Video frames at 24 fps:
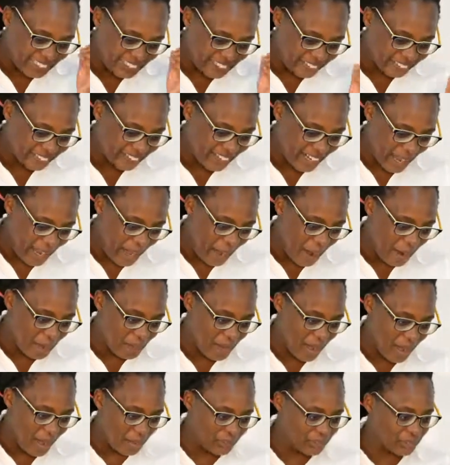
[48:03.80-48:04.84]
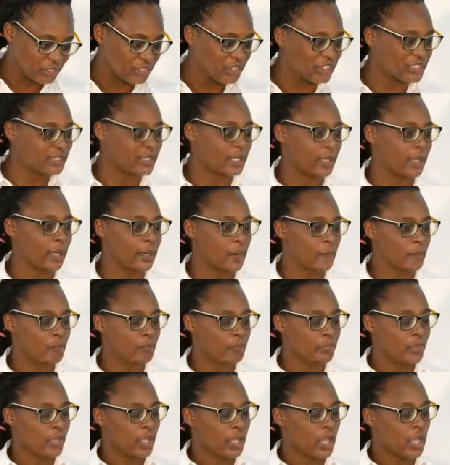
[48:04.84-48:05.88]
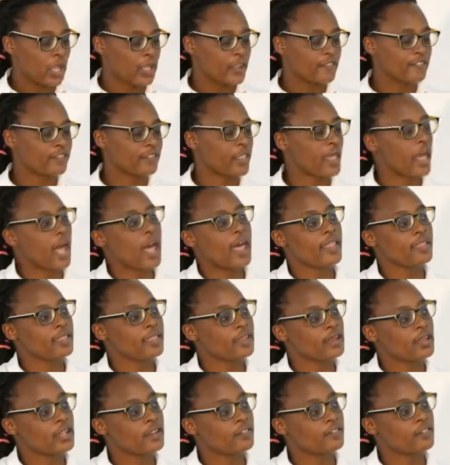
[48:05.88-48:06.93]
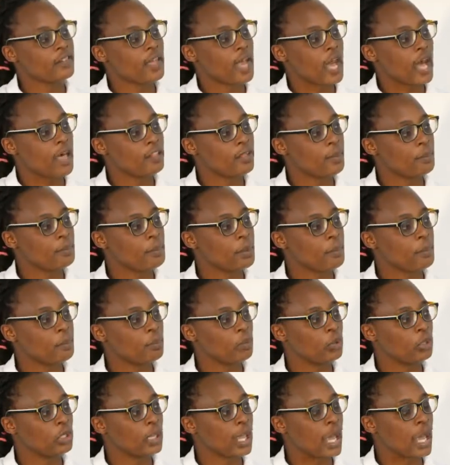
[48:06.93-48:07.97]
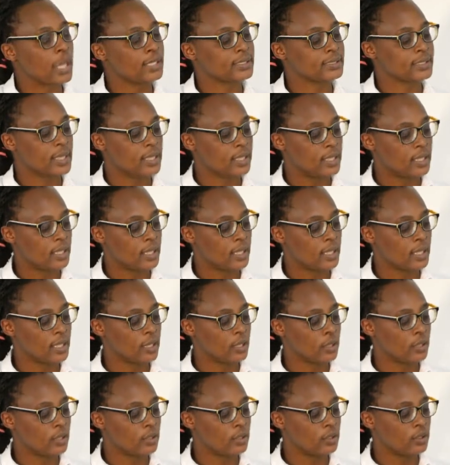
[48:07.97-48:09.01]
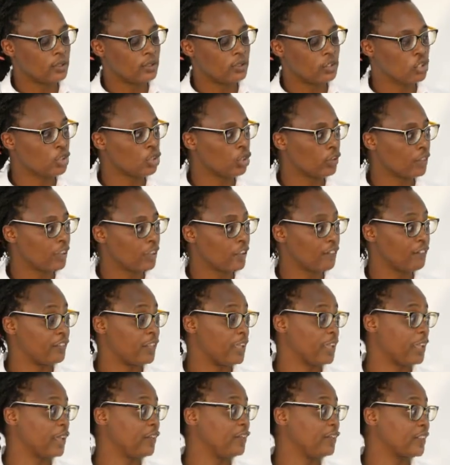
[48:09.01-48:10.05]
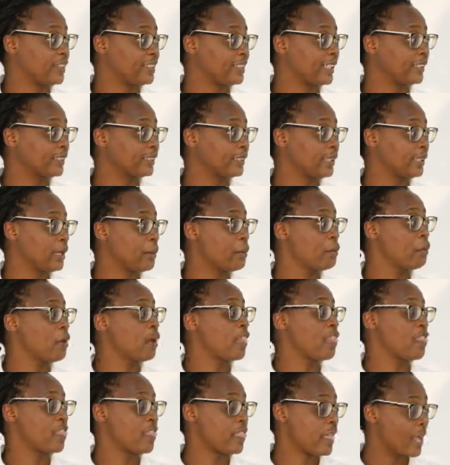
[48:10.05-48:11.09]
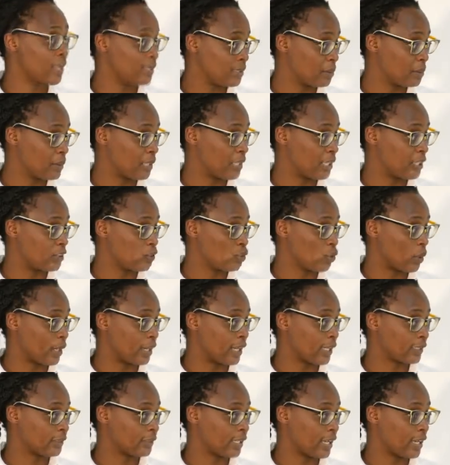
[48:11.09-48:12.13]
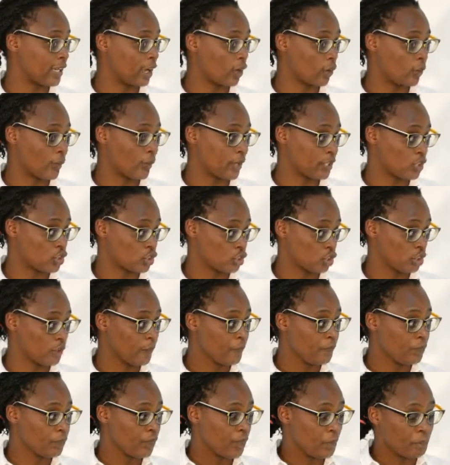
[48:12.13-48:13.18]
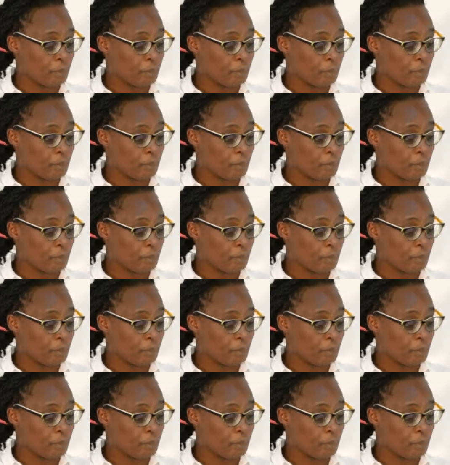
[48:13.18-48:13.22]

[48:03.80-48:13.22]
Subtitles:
And so she said, if the other people are taking, you know, if it takes them 30 minutes to understand a question,